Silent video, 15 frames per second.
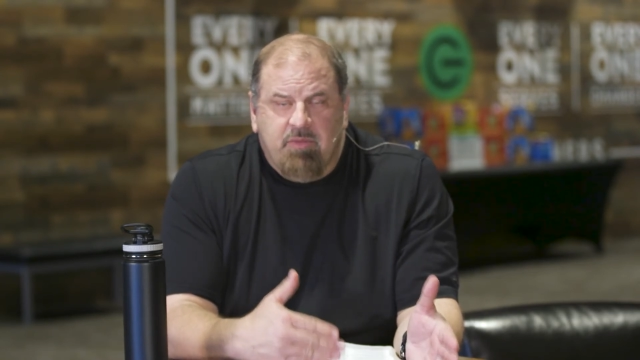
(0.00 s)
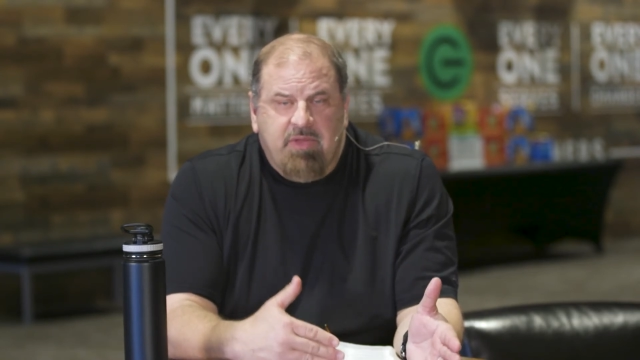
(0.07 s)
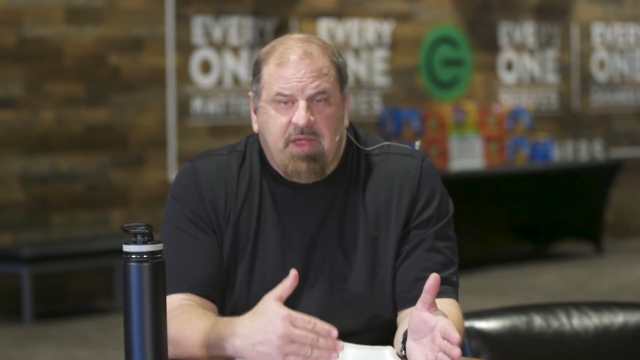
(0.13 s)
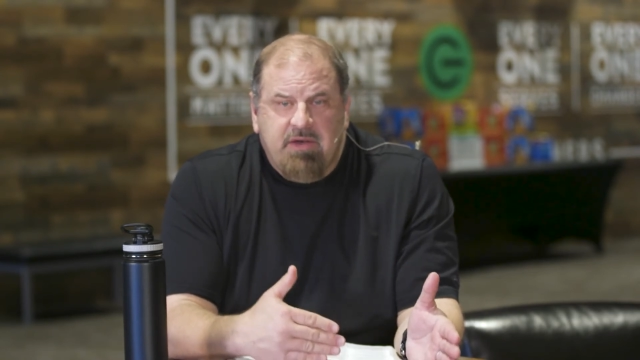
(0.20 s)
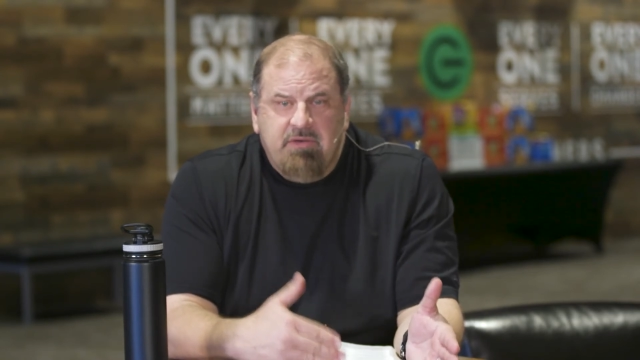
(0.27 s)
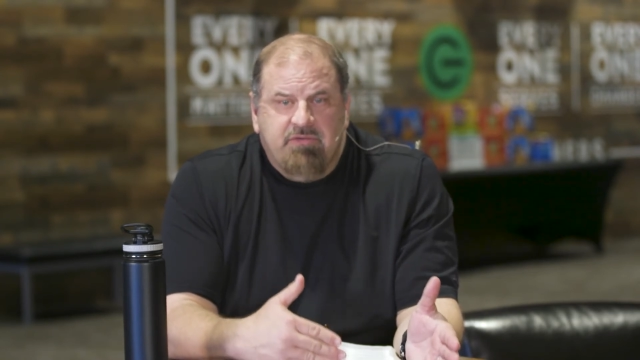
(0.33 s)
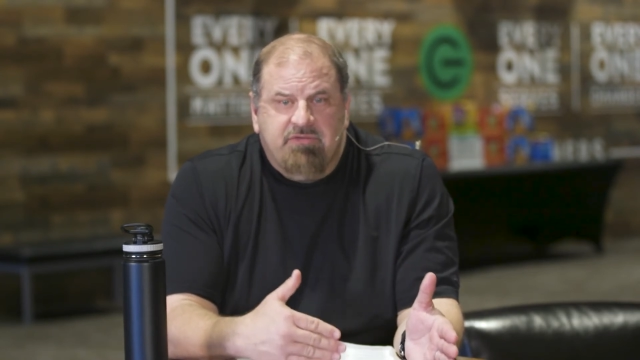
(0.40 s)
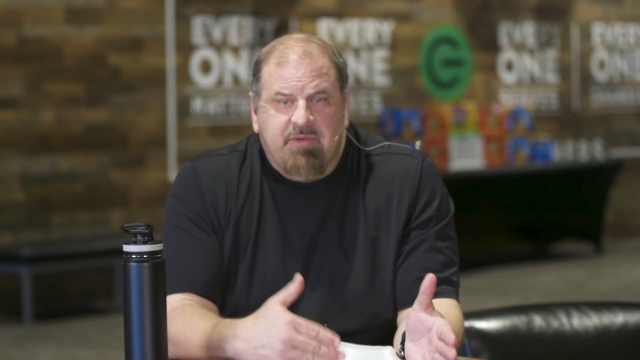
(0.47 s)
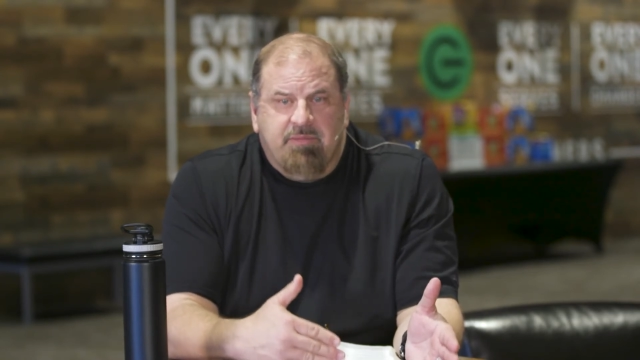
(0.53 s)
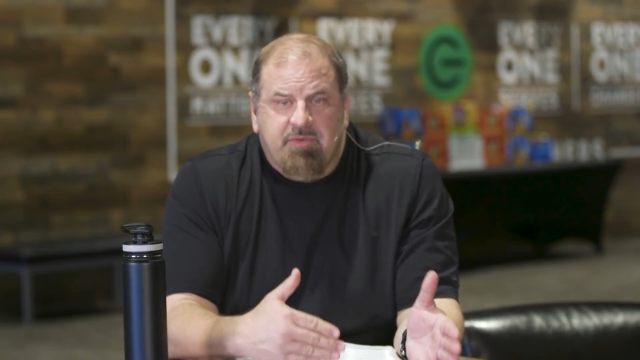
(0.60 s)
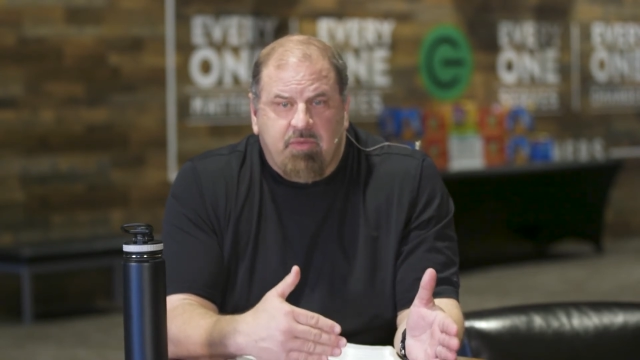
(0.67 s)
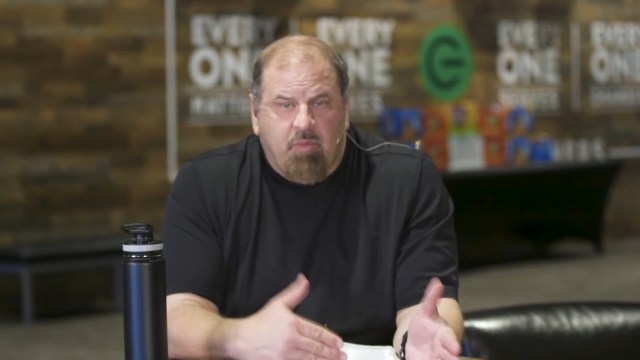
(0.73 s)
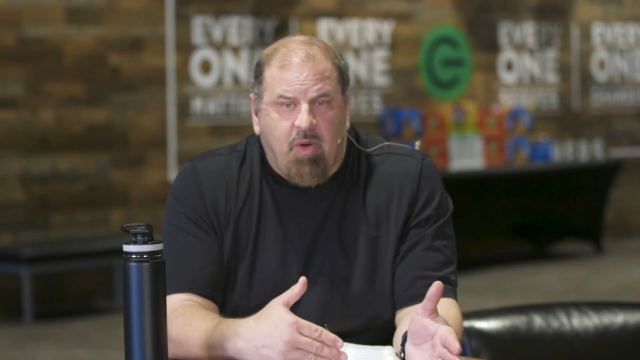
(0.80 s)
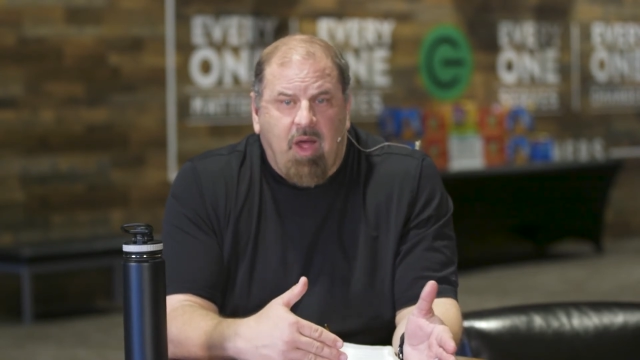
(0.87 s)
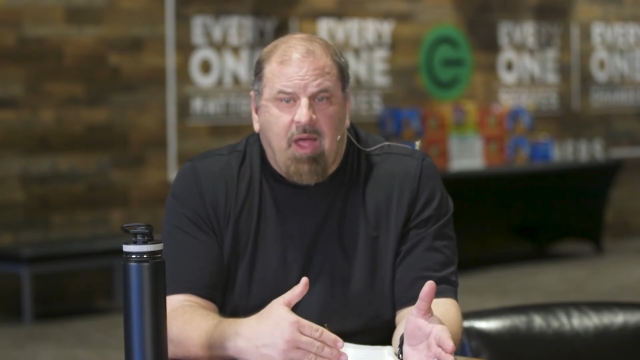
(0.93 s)
when they do
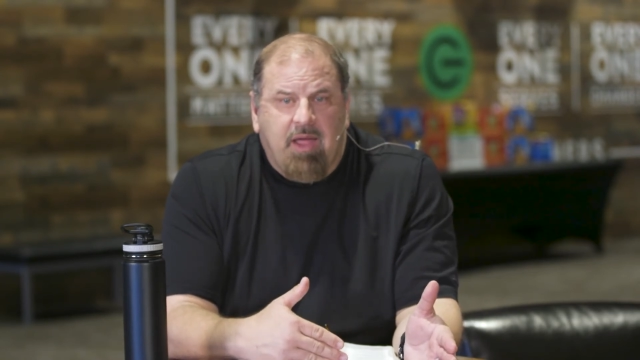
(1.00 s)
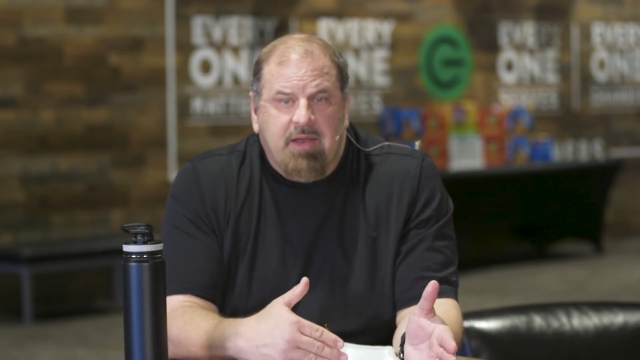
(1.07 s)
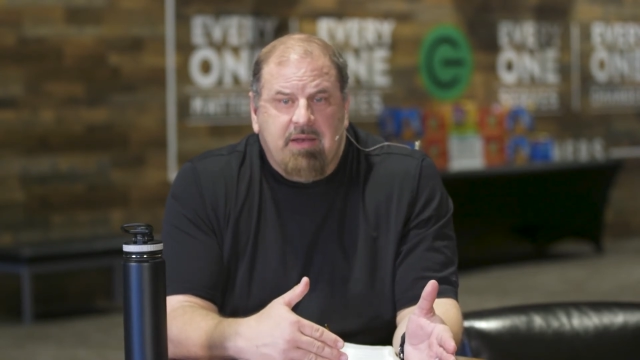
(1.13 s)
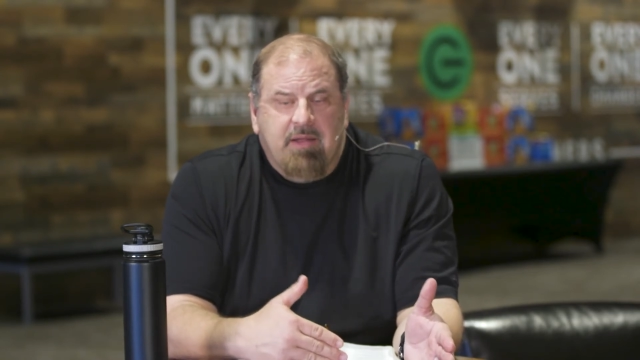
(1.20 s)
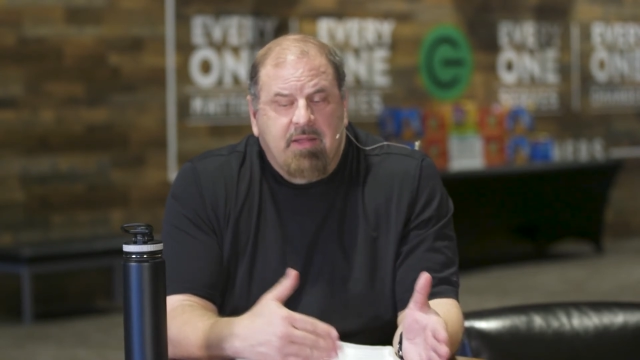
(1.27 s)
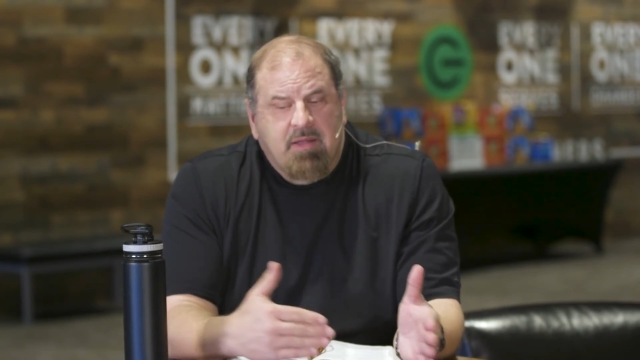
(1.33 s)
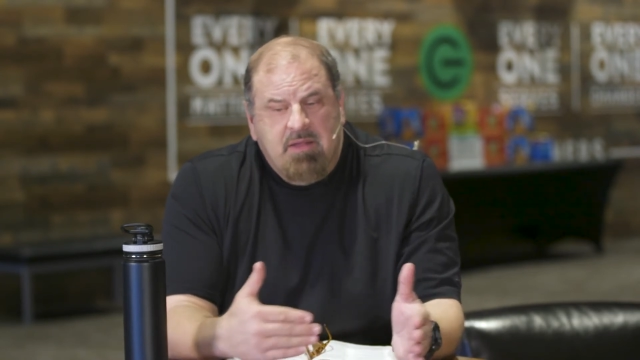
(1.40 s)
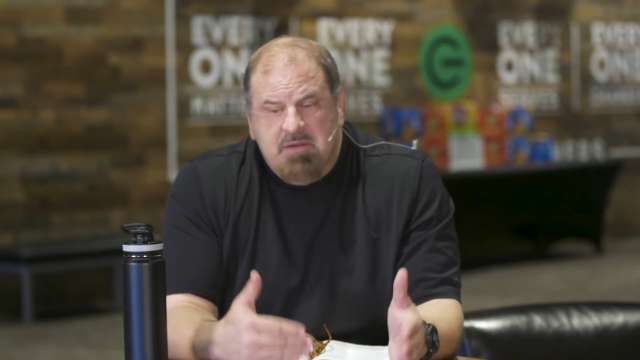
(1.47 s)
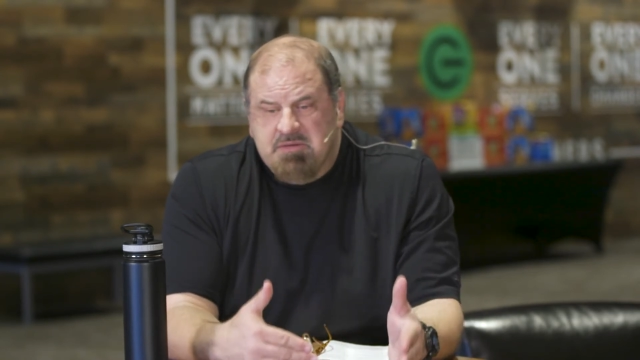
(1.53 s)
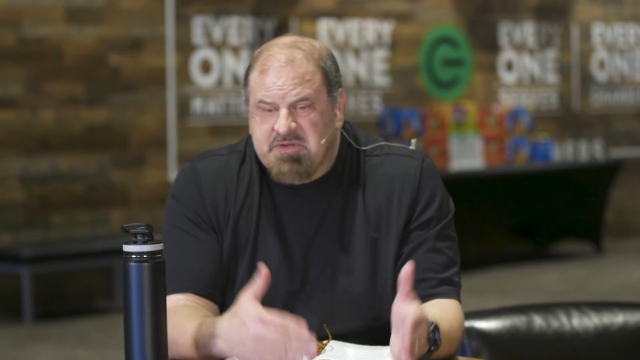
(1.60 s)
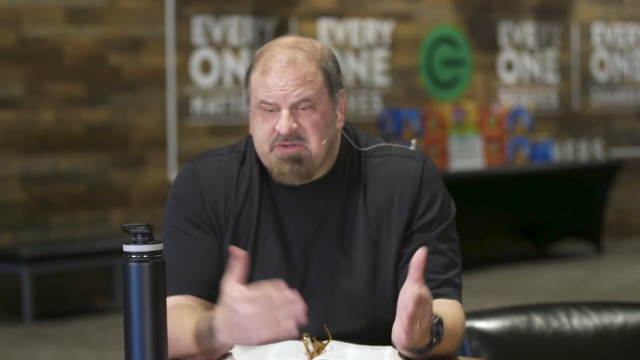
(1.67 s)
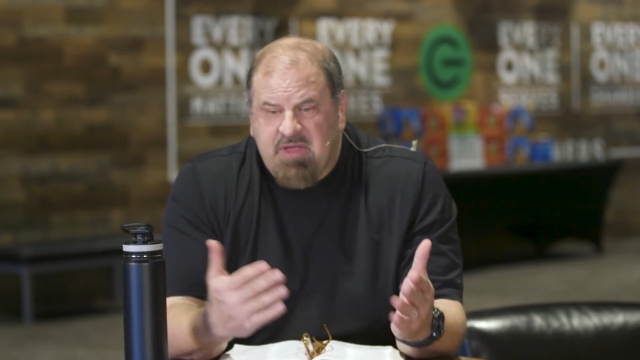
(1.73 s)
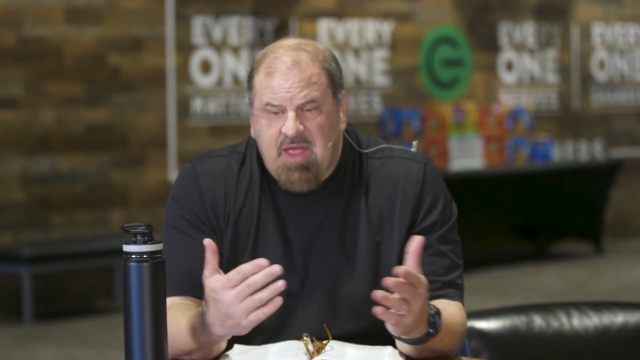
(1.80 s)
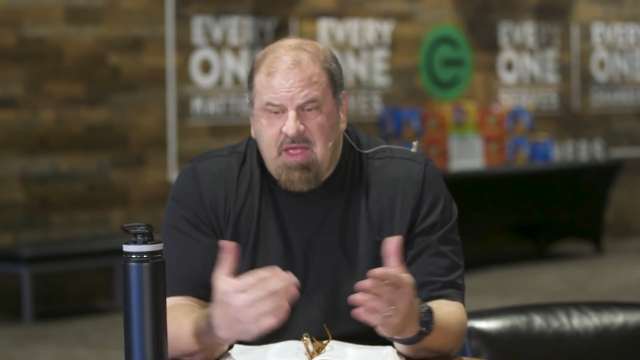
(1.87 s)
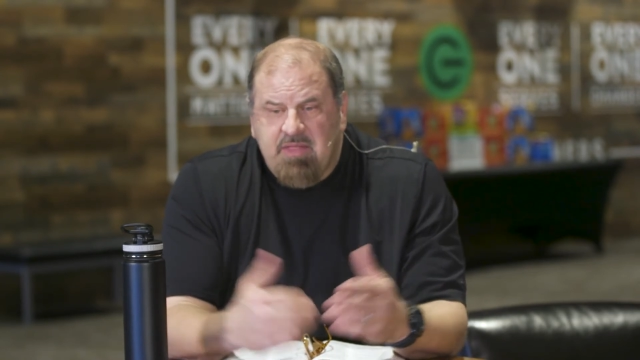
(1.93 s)
something right, to
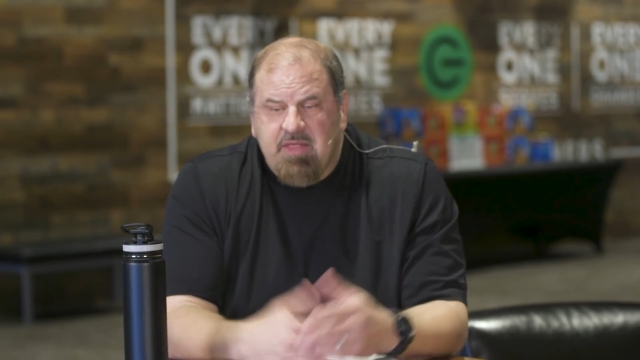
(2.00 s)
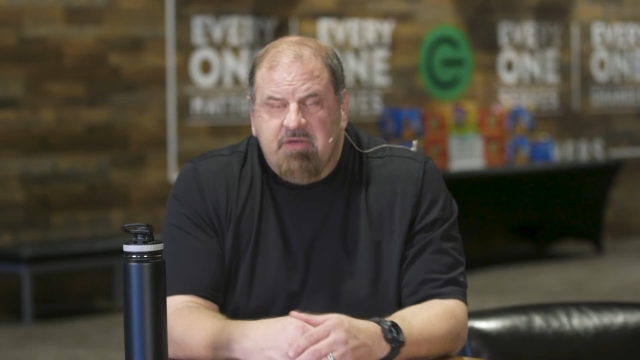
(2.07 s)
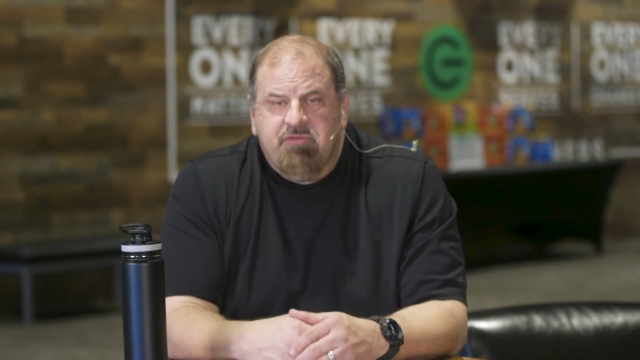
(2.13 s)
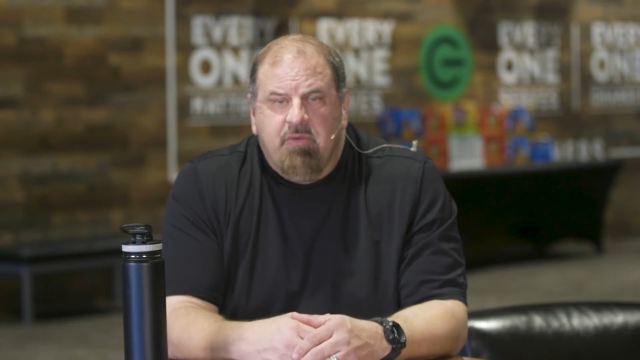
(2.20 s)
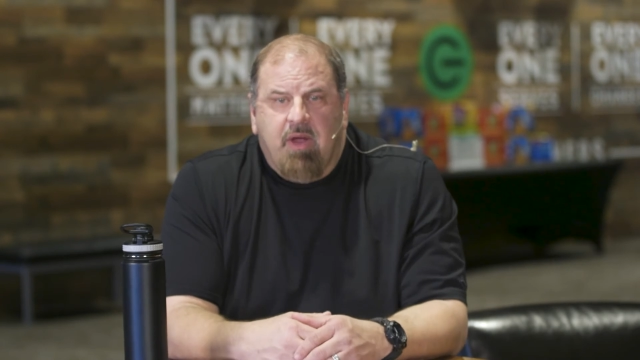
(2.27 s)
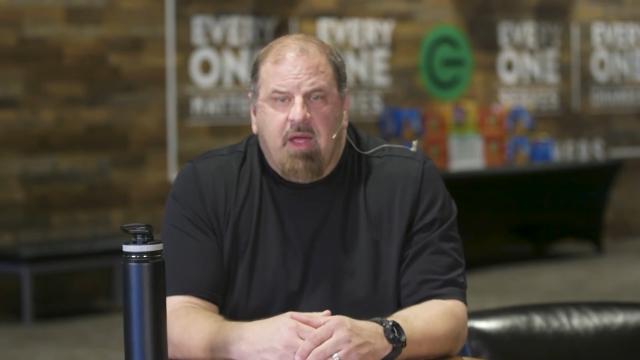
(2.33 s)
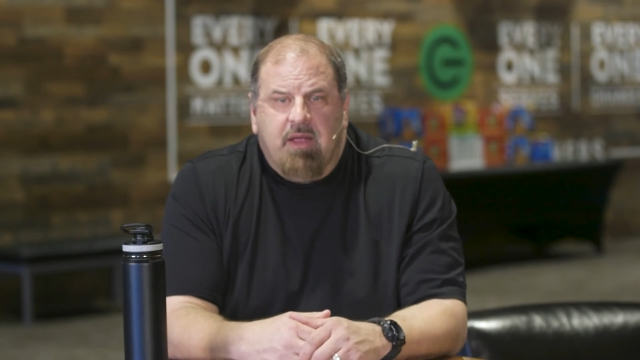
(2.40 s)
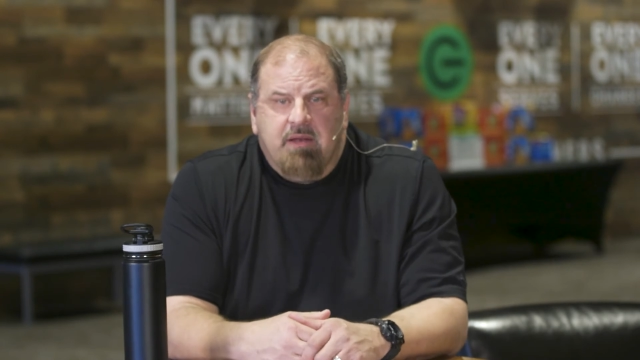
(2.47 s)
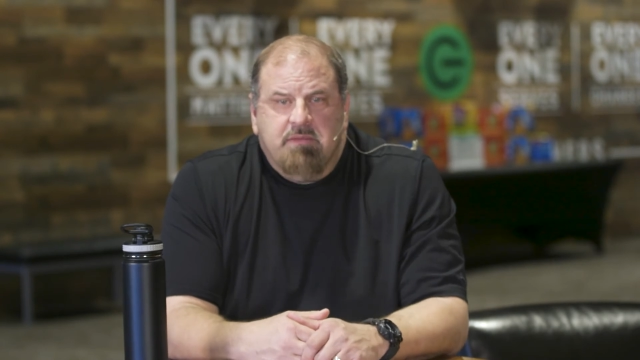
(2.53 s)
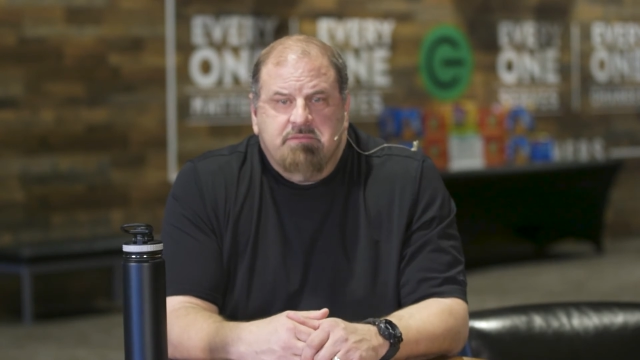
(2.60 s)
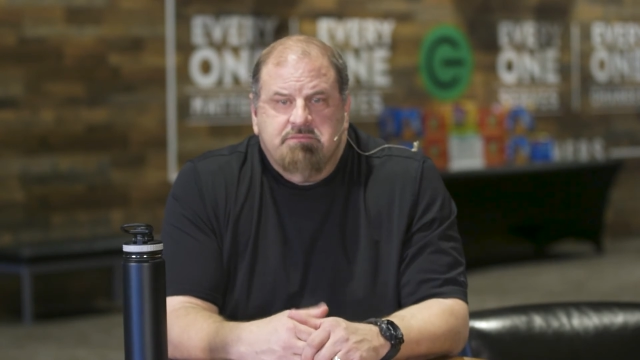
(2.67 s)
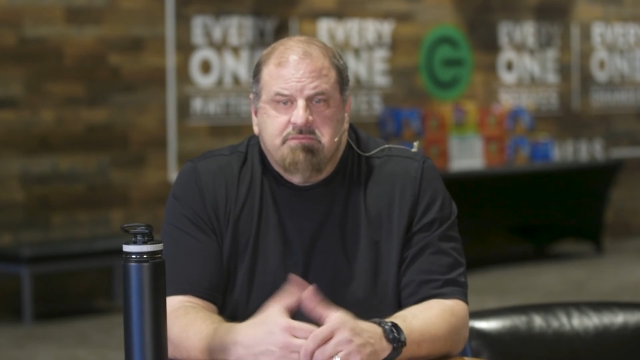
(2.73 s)
say, hey, that's right.